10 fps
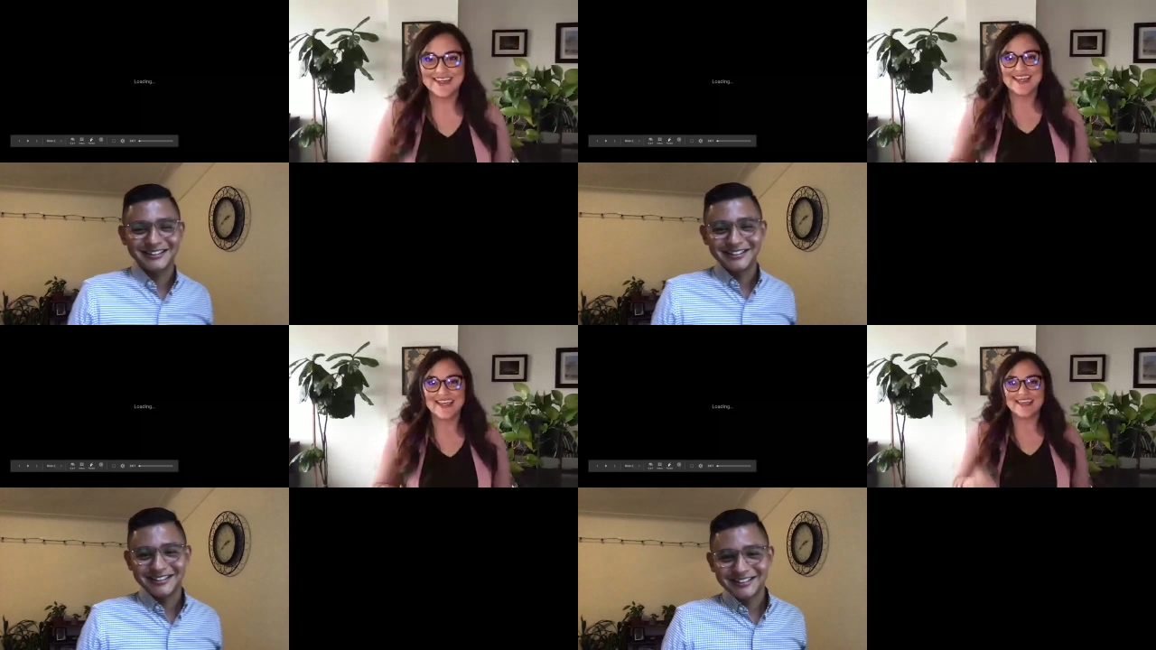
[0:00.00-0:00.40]

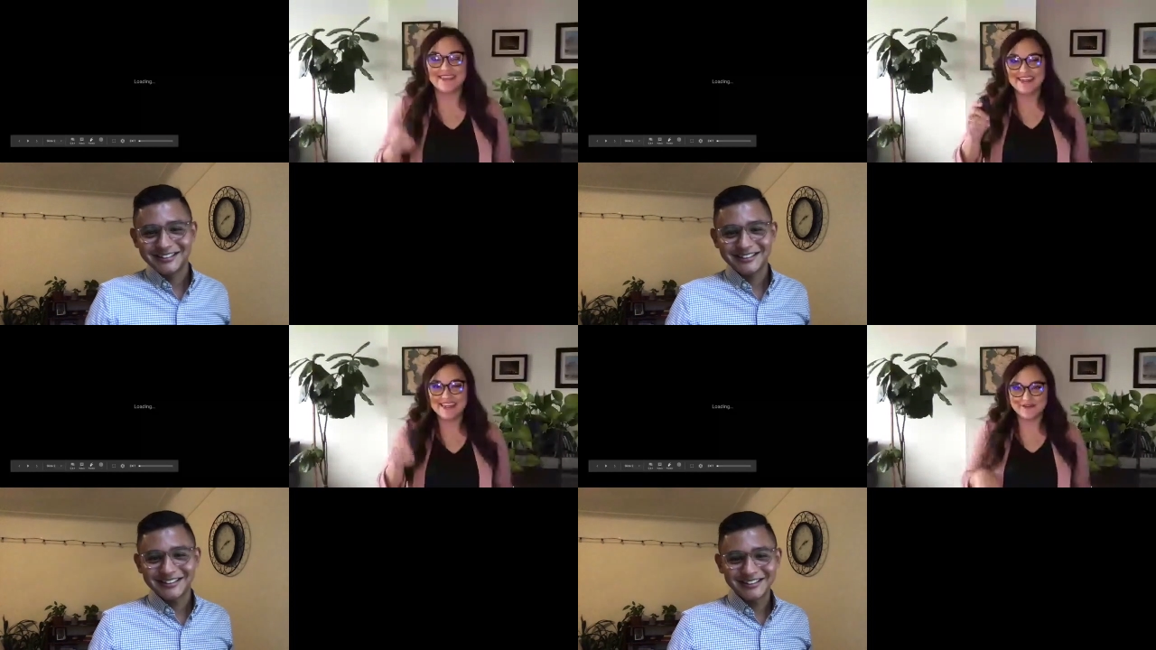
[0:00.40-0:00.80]
Speaker 1: And
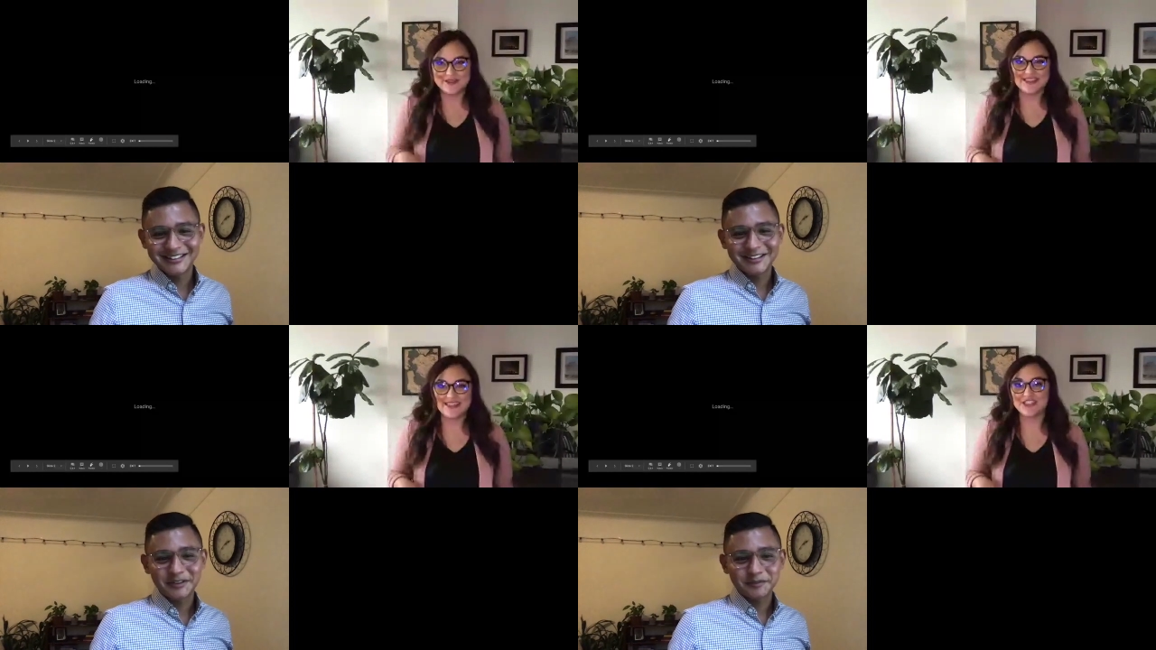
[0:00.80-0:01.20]
then here was
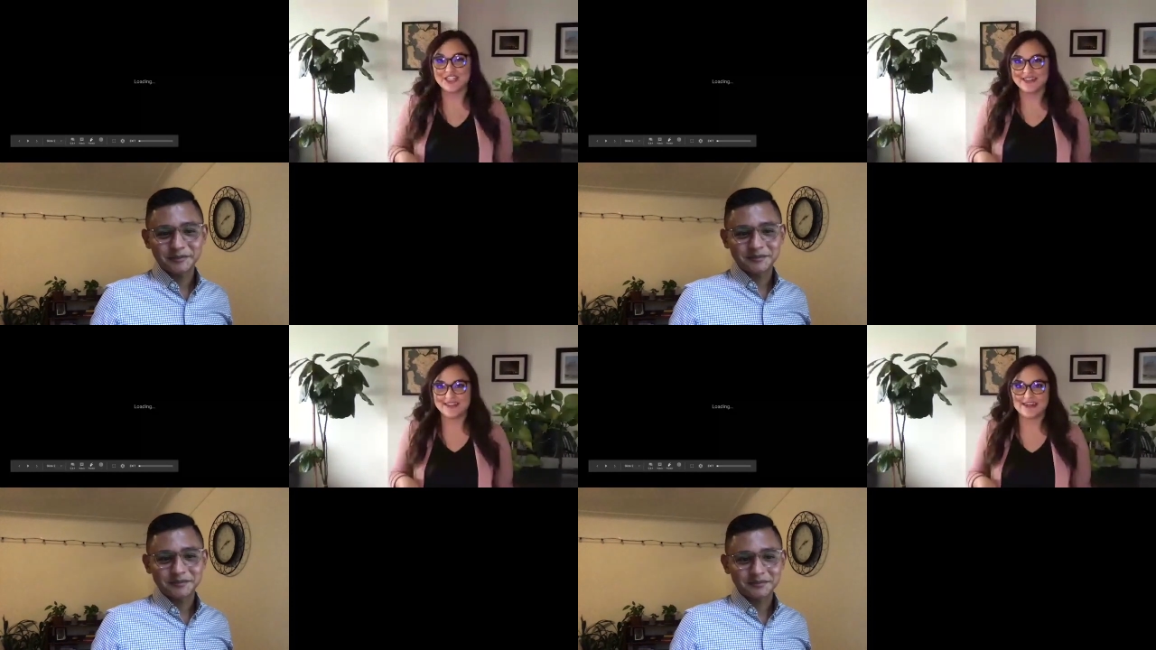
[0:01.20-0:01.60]
the
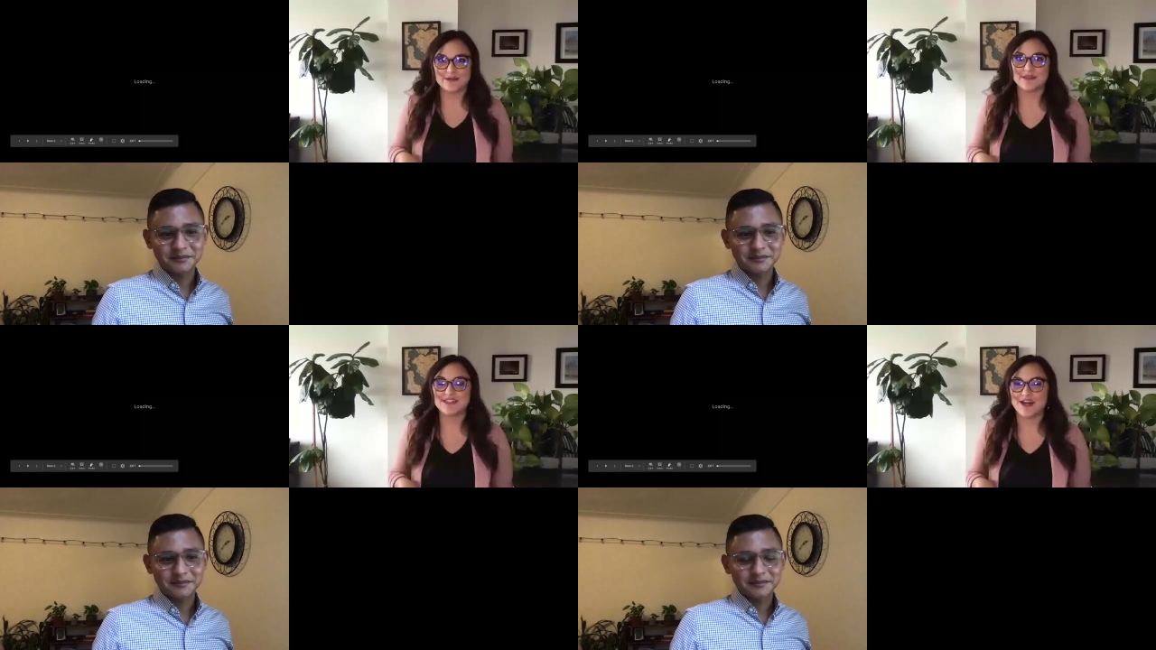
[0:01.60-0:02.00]
agenda that I
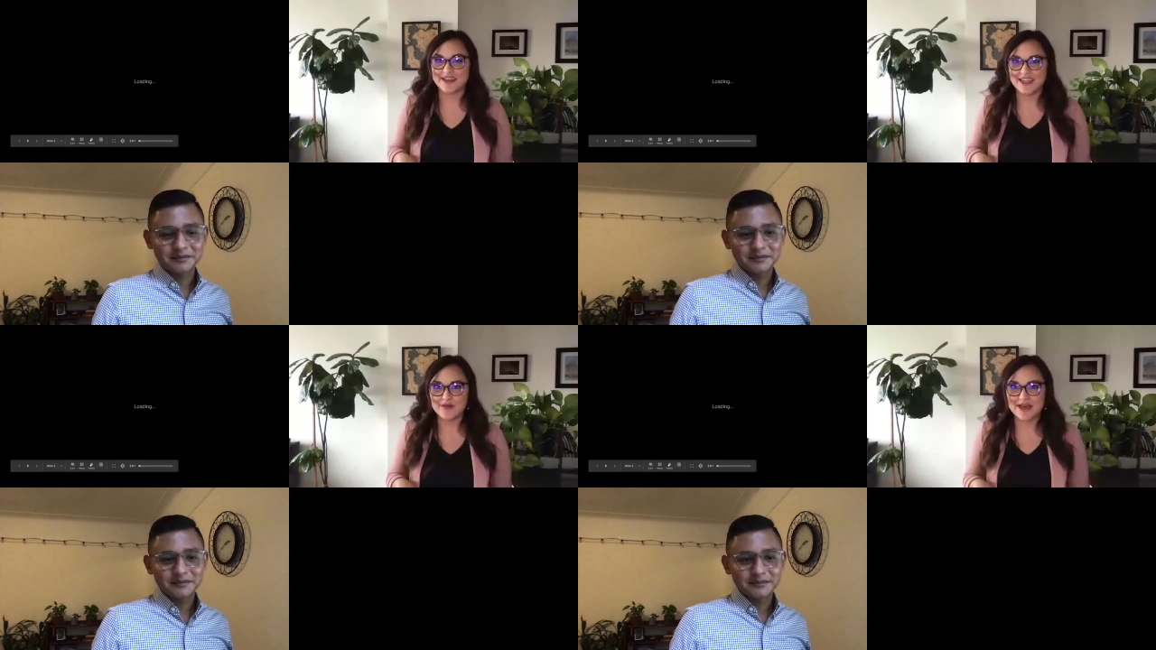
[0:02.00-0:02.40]
was
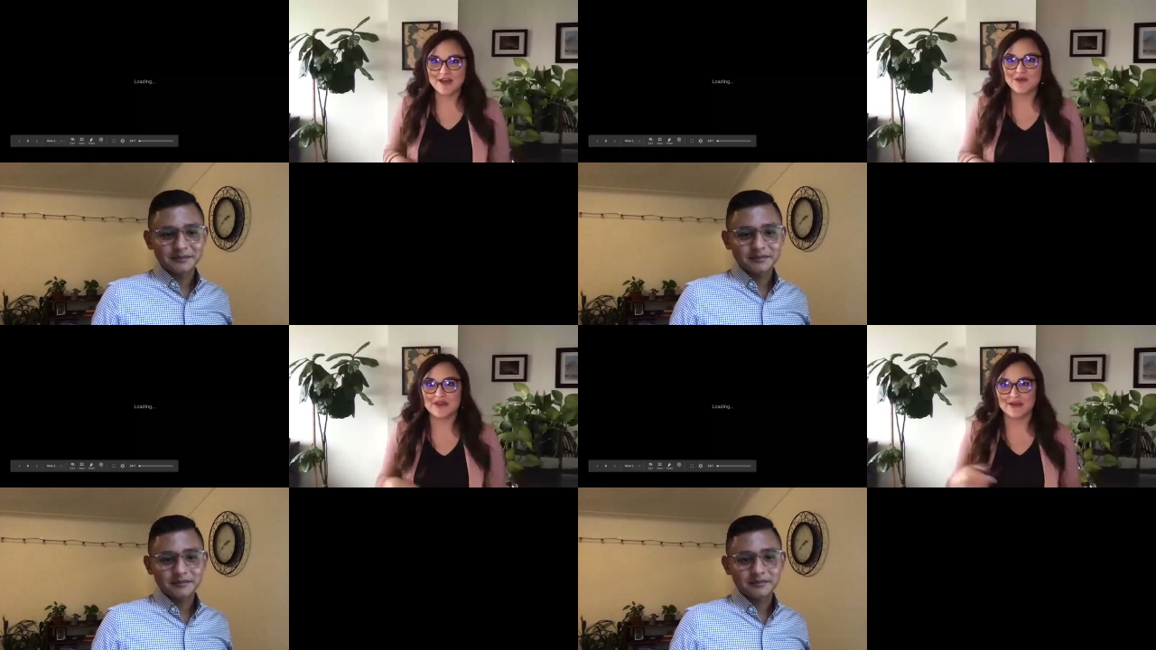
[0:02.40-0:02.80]
talking
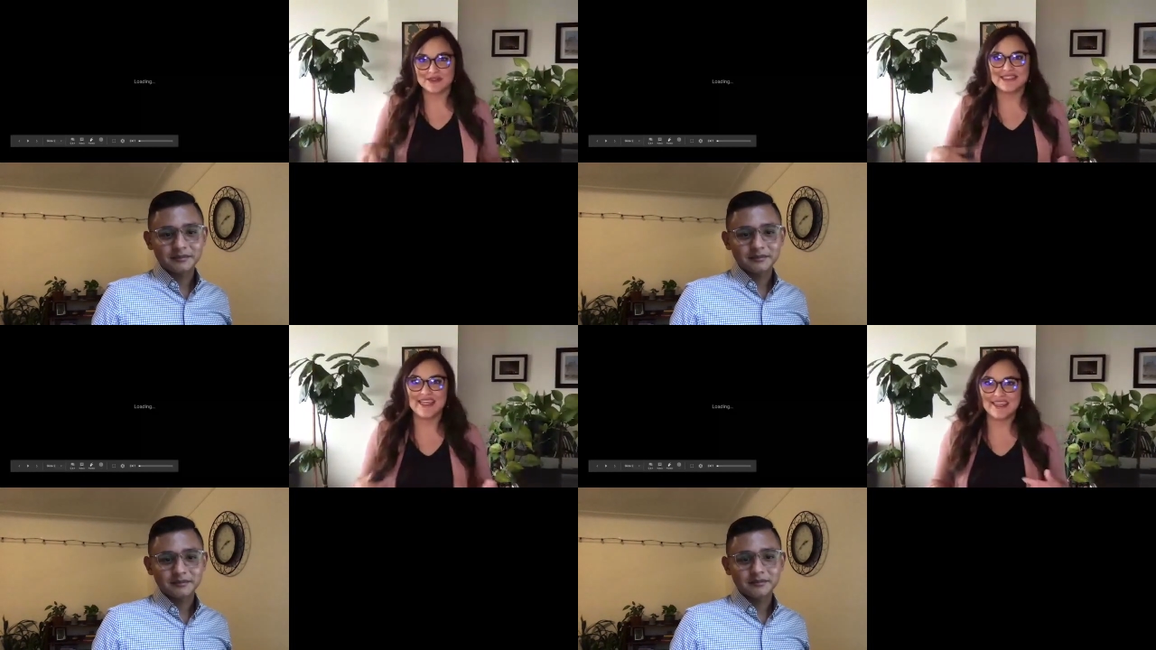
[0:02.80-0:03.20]
about when I
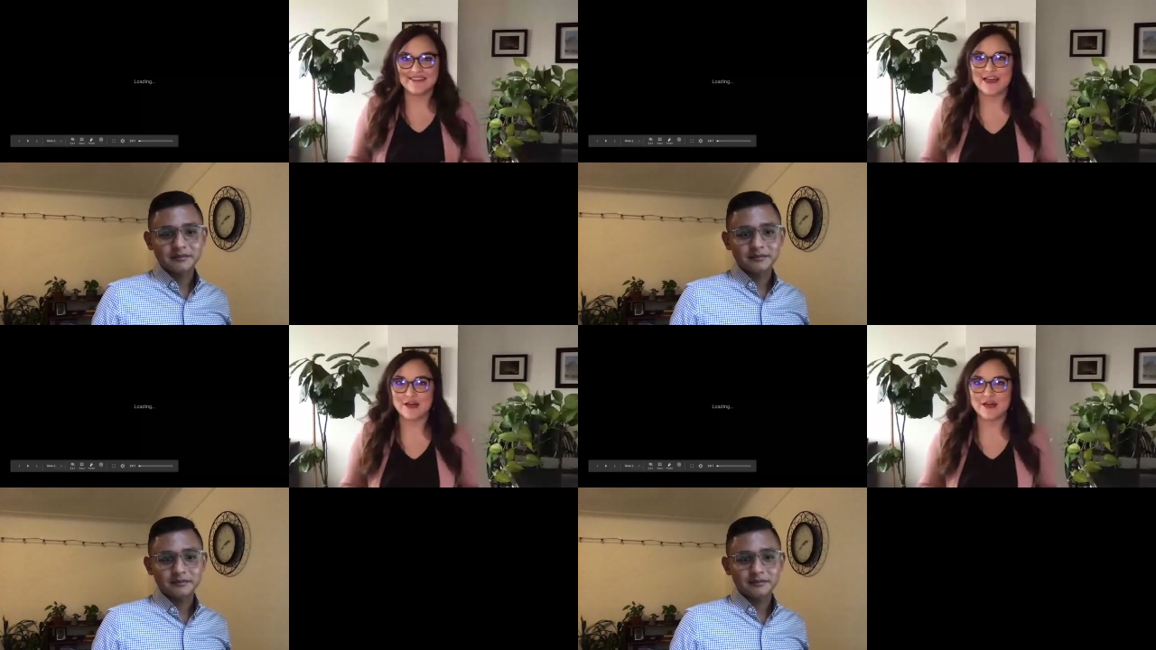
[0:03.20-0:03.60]
was taking
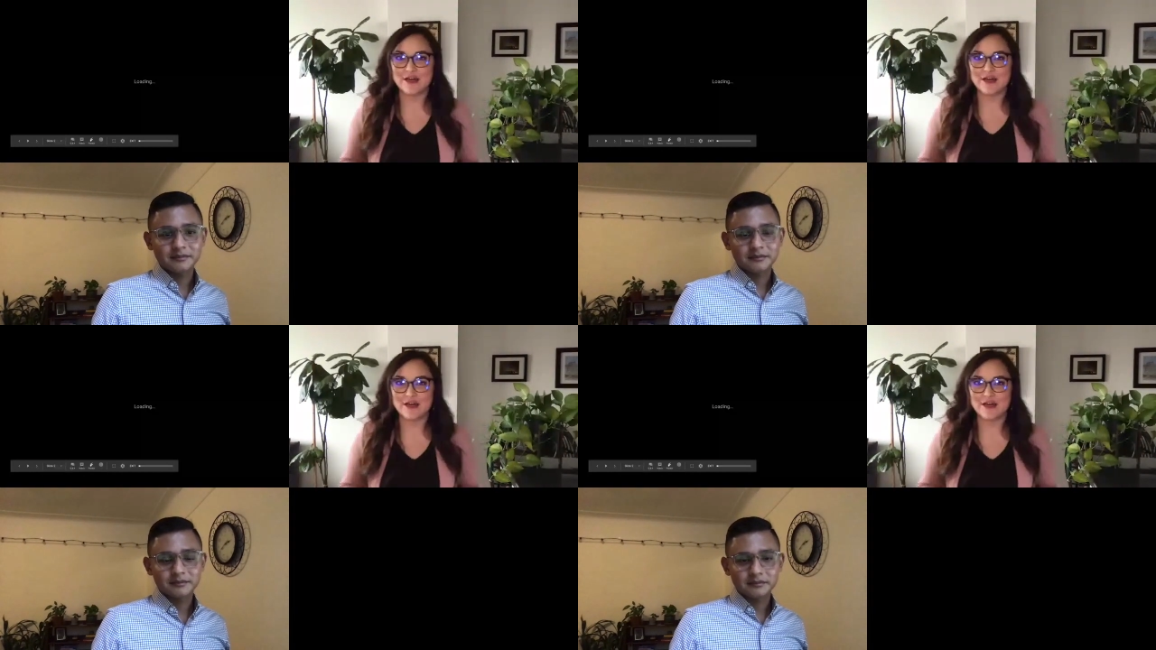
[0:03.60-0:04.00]
that
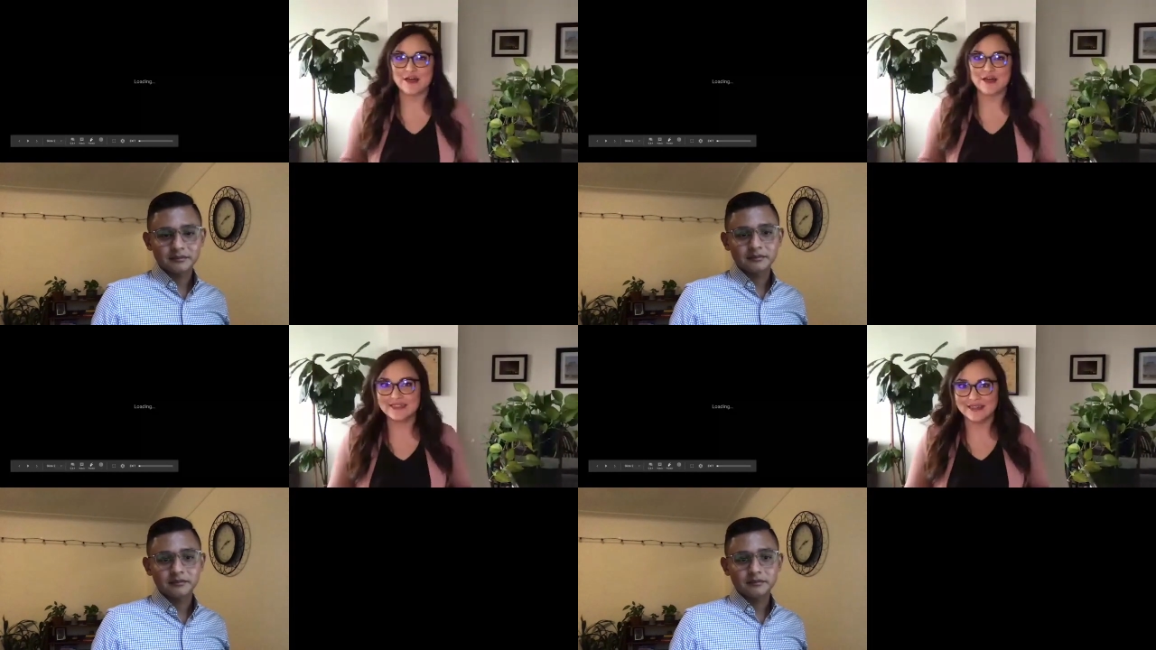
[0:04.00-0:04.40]
poll on
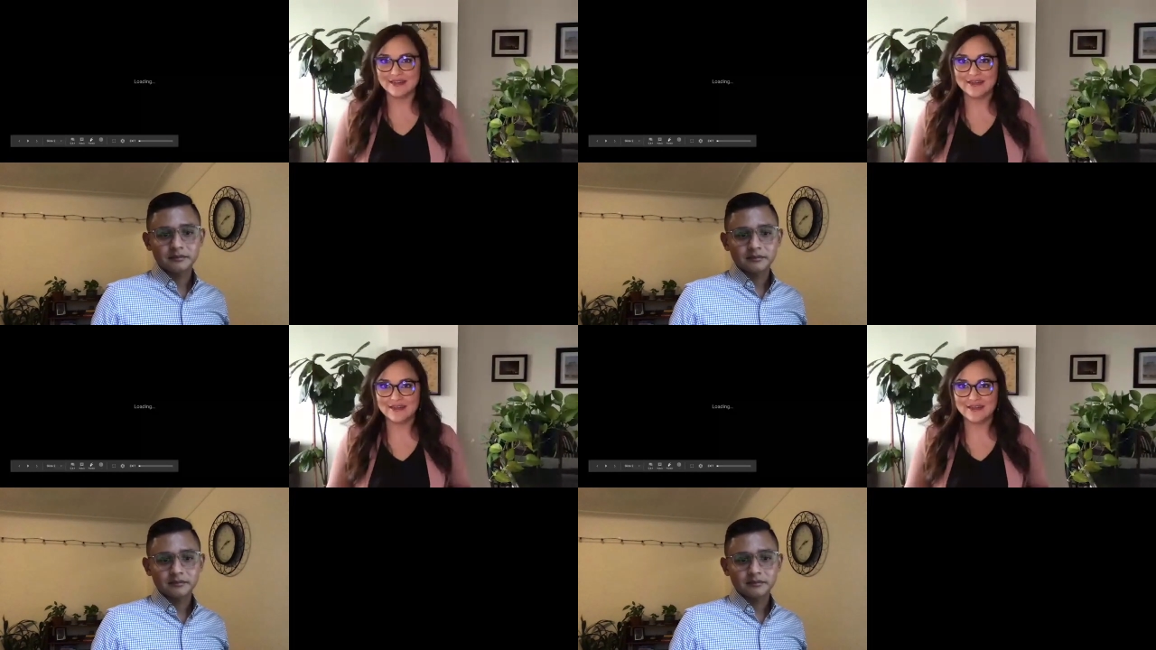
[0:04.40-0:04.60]
LinkedIn